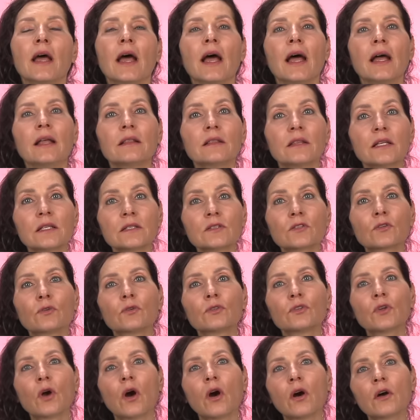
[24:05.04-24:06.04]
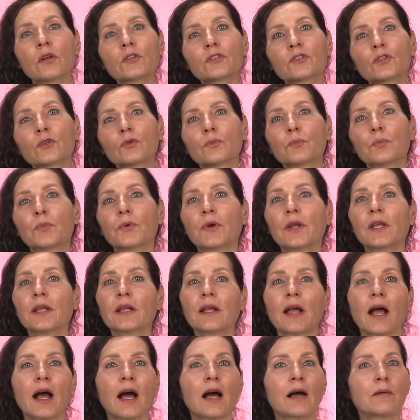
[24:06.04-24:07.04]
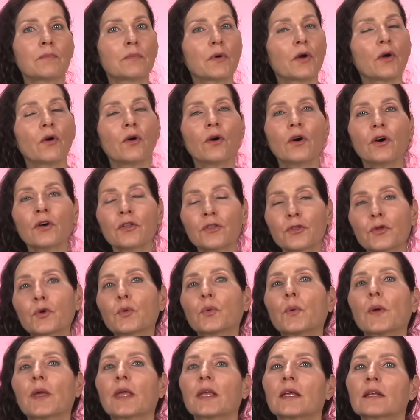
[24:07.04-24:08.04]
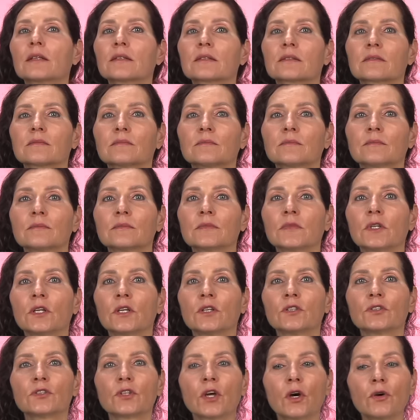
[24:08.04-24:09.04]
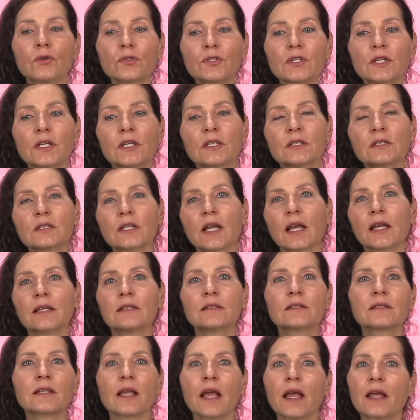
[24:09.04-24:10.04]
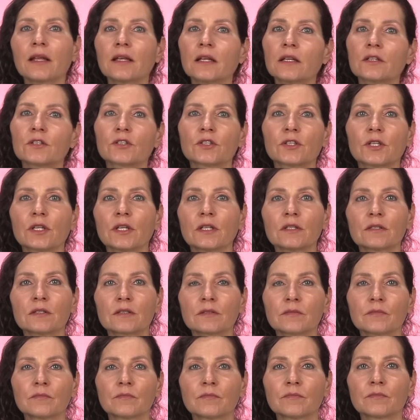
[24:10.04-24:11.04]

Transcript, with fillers: And this could also bring up earthquakes, those intense energies.